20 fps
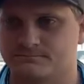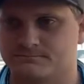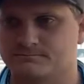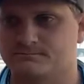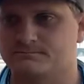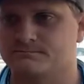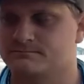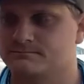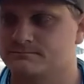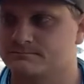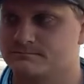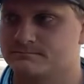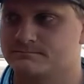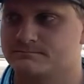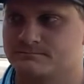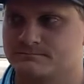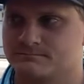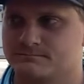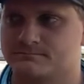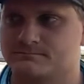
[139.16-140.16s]

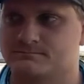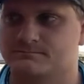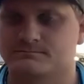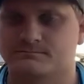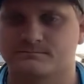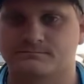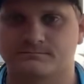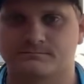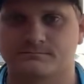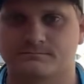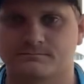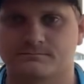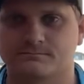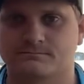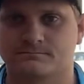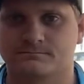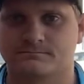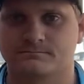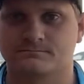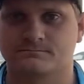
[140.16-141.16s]

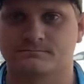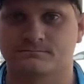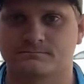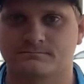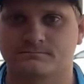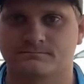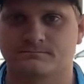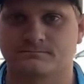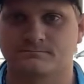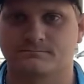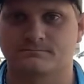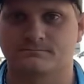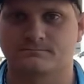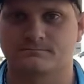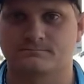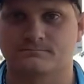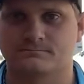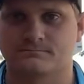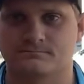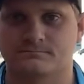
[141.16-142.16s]

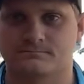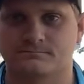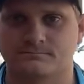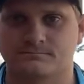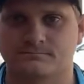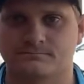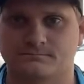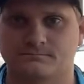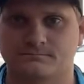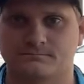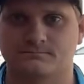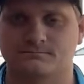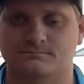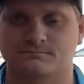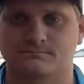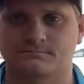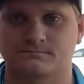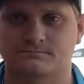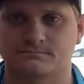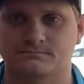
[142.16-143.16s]

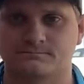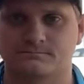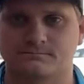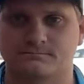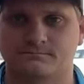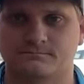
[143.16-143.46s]
The person shown says nothing.